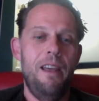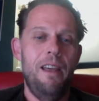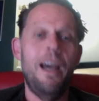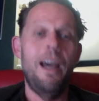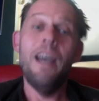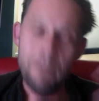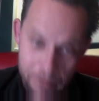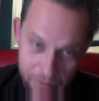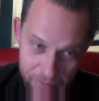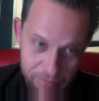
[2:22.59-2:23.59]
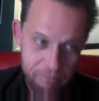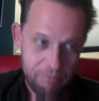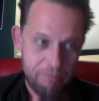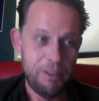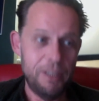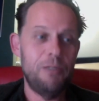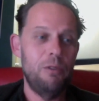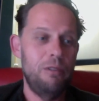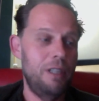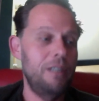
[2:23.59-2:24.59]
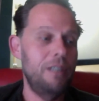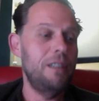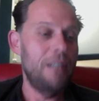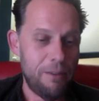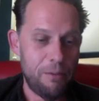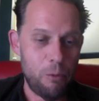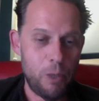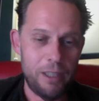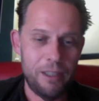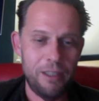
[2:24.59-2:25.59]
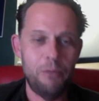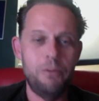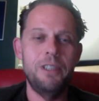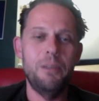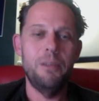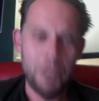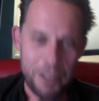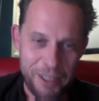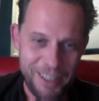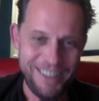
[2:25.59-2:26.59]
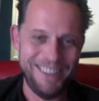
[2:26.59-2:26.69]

I did have one official meeting,